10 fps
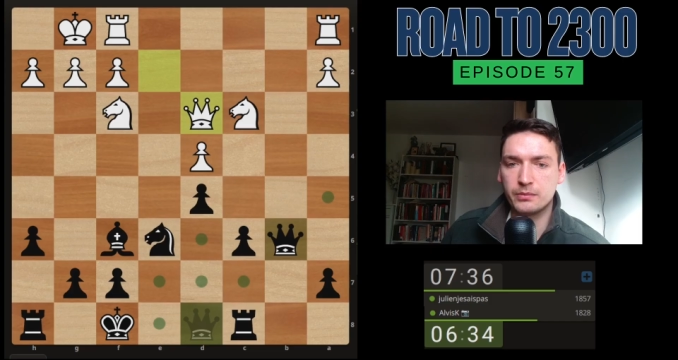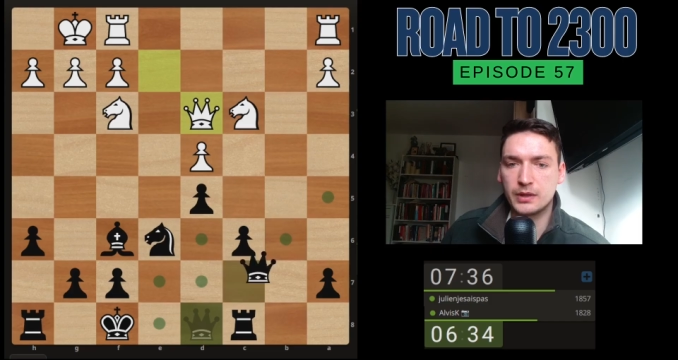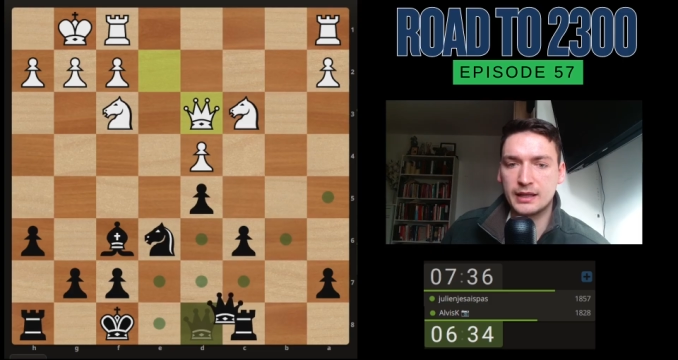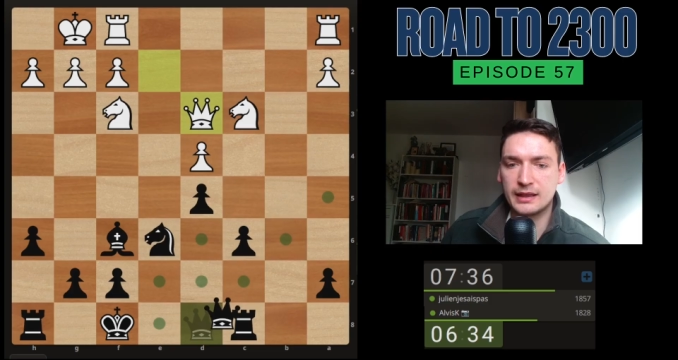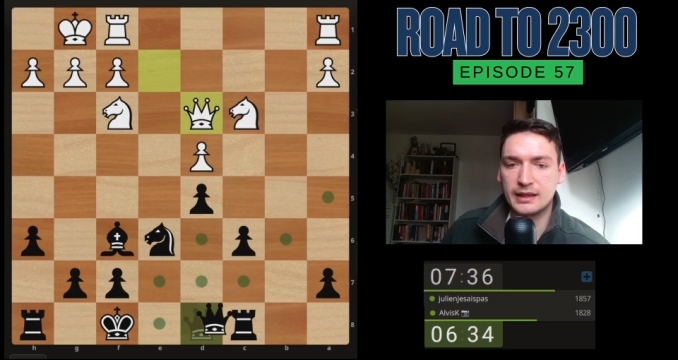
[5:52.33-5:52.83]

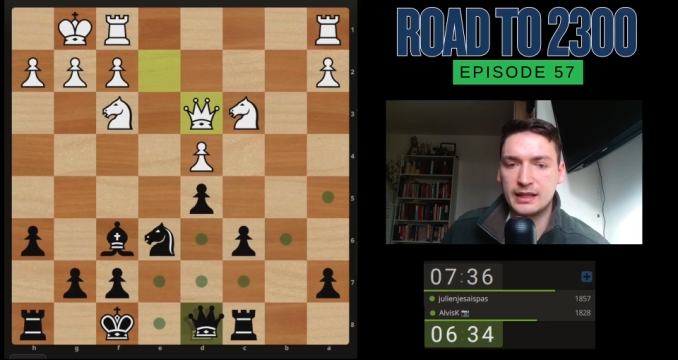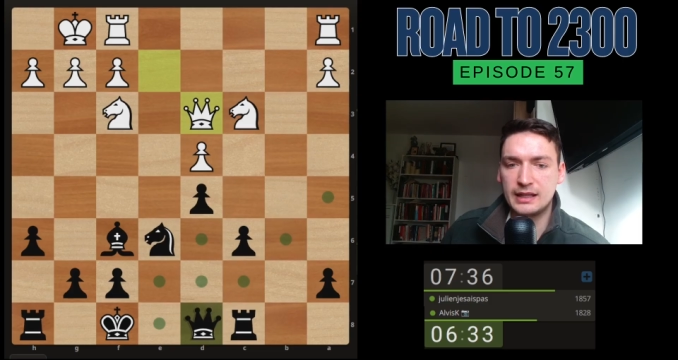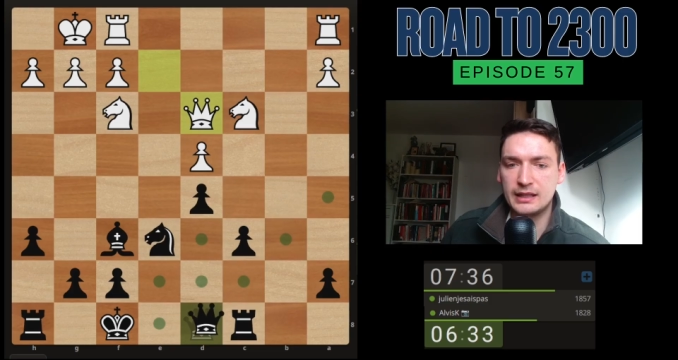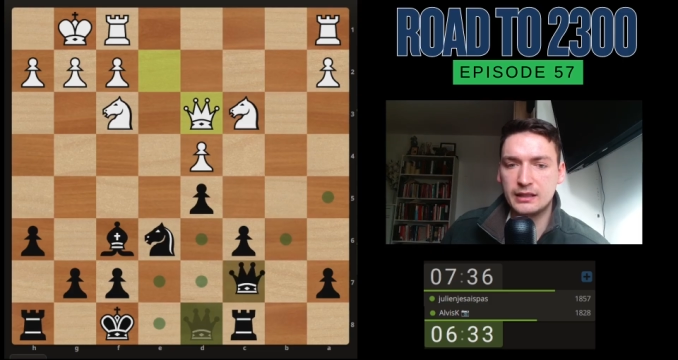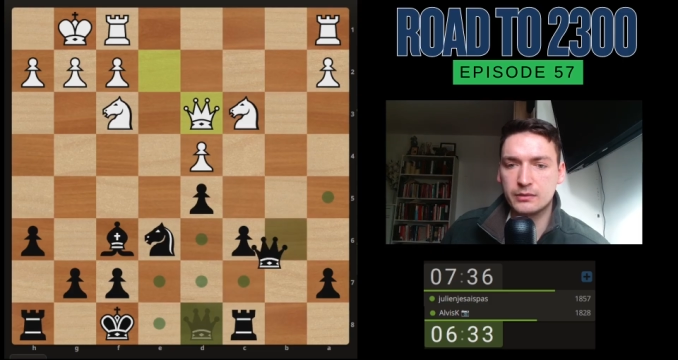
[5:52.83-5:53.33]
I
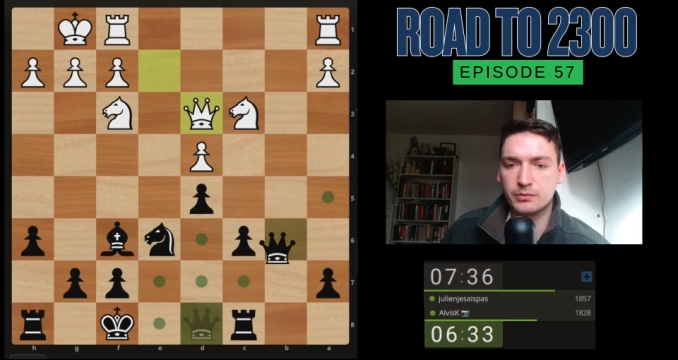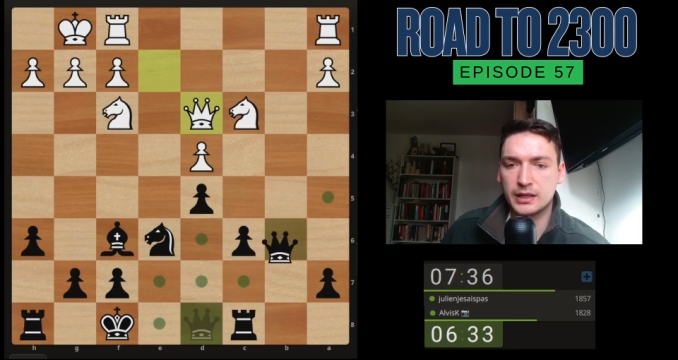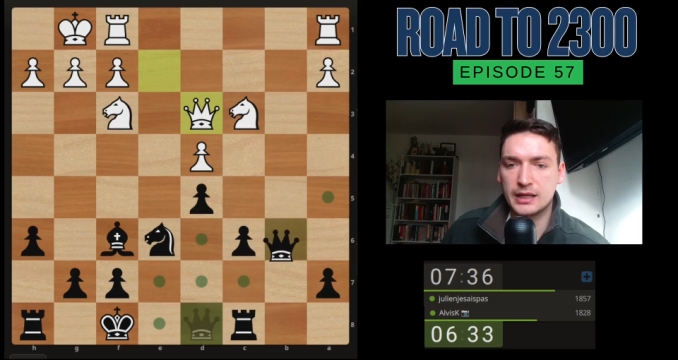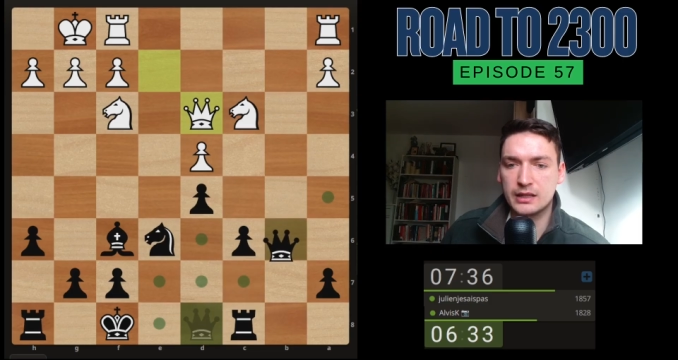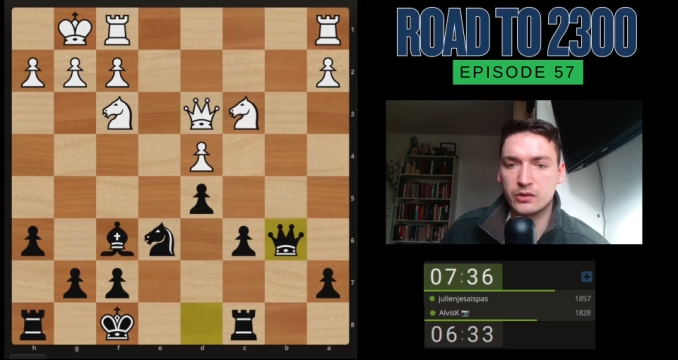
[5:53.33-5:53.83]
think,
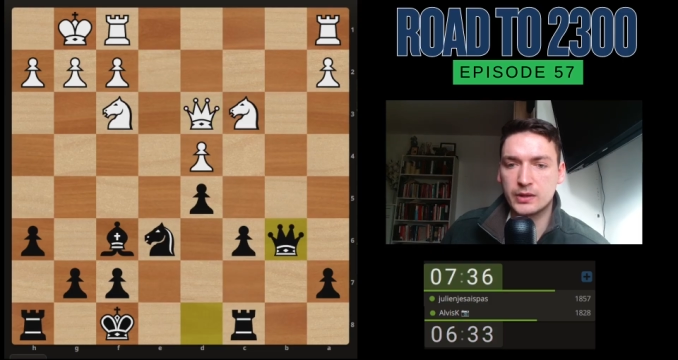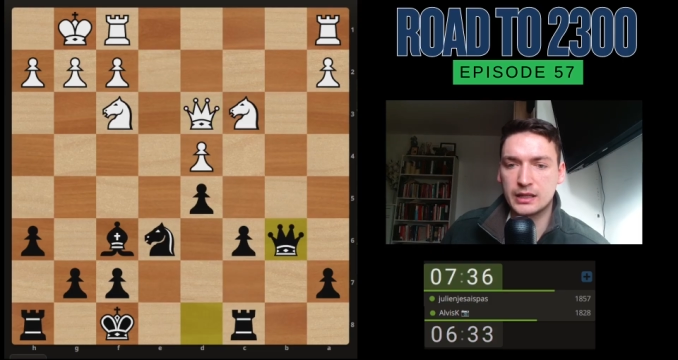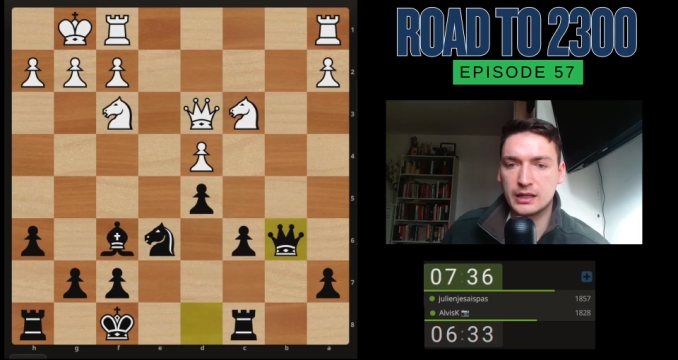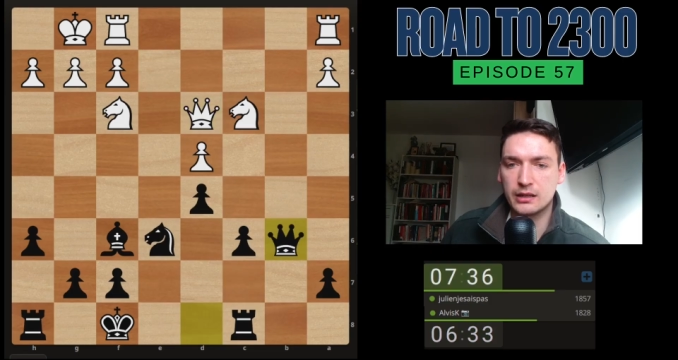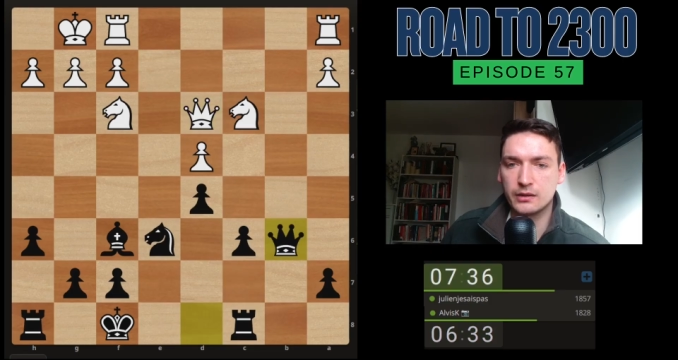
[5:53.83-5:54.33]
play queen
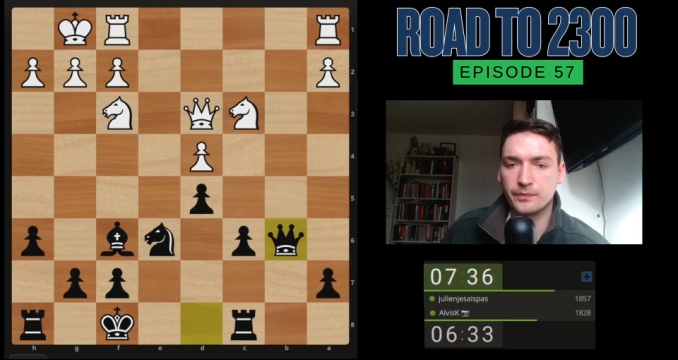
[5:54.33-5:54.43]
here.